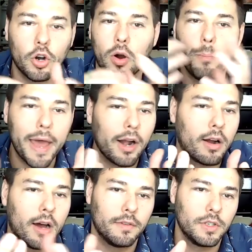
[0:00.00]
or better
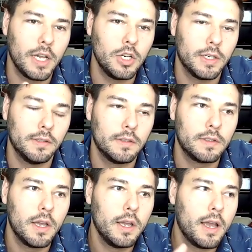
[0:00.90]
conversations,
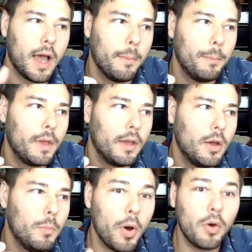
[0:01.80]

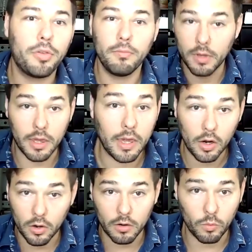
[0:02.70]
both
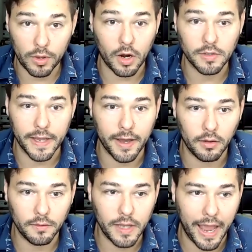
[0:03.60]
here with
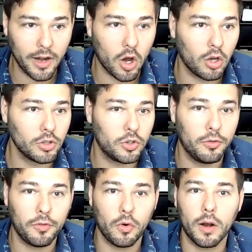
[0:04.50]
ourselves and also
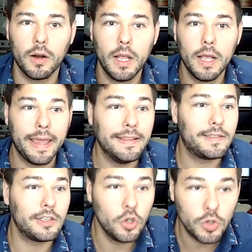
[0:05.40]
for
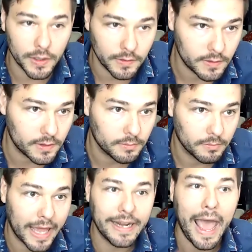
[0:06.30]
institutions
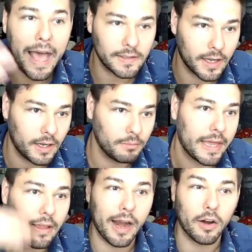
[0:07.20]
like NASA,
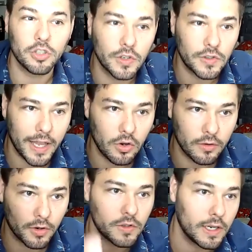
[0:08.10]
like Arizona State
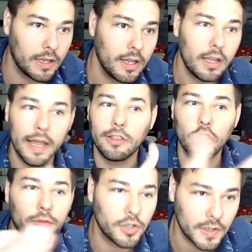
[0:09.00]
University, like the
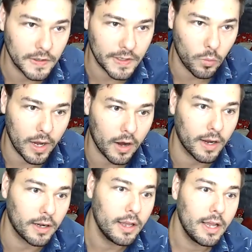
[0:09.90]
universities that we are
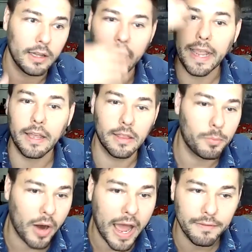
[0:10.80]
in, like the
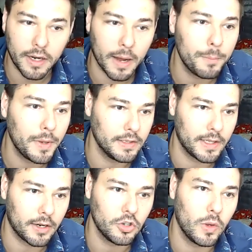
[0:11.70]
private companies
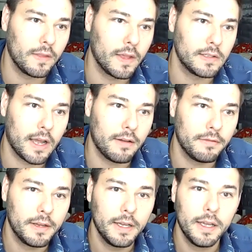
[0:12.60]
that are doing this stuff.
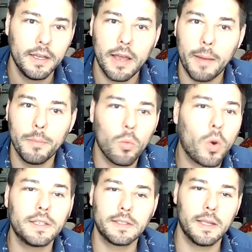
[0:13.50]

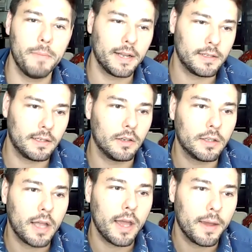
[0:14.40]
What does the medicine look
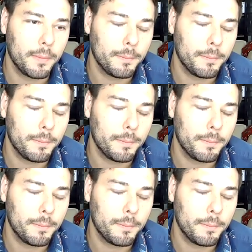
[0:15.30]
like?